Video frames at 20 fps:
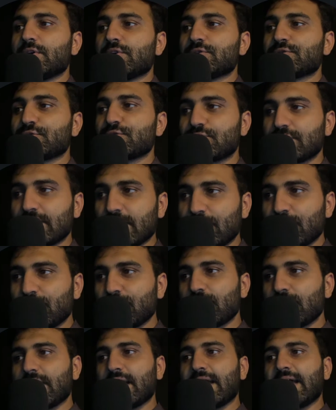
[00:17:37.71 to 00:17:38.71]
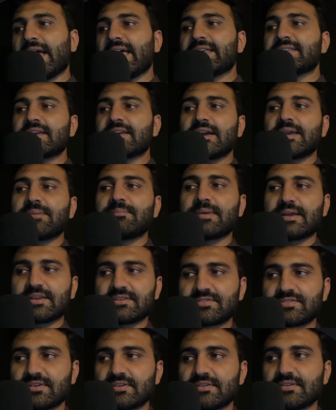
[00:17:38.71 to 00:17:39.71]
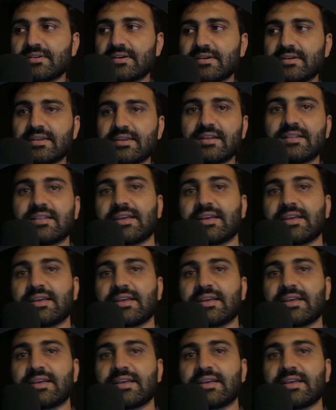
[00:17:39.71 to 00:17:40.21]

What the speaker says: So now, as I mentioned earlier,